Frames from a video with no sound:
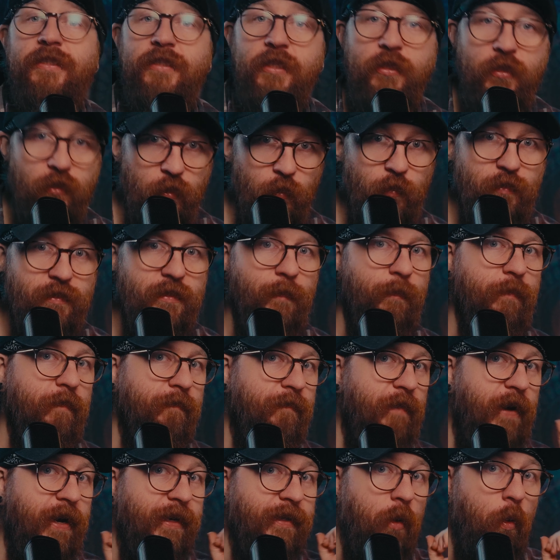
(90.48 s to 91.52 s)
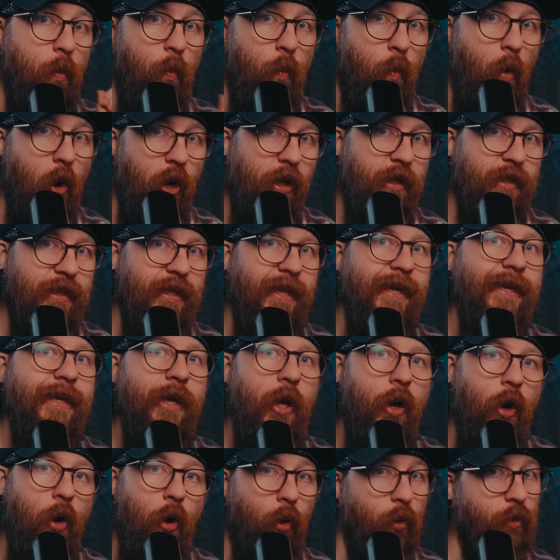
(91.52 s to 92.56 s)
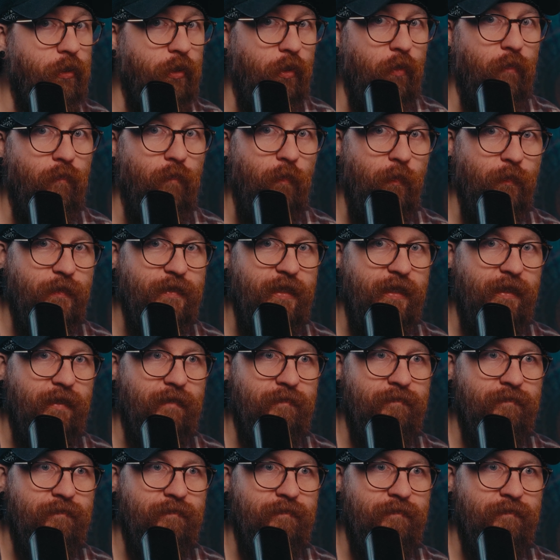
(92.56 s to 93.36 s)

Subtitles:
is the new simplified one-click audio routing.